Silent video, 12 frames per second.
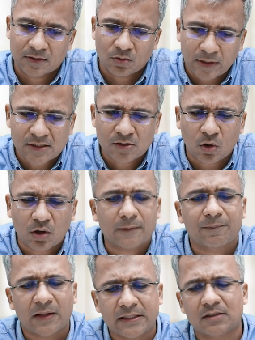So let's
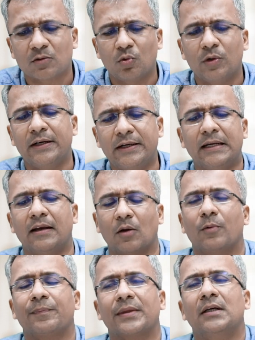go in detail
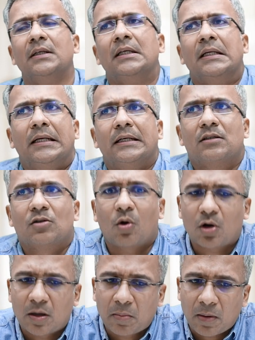now. Let's
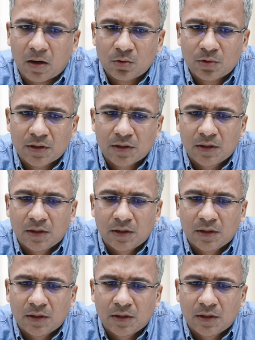talk about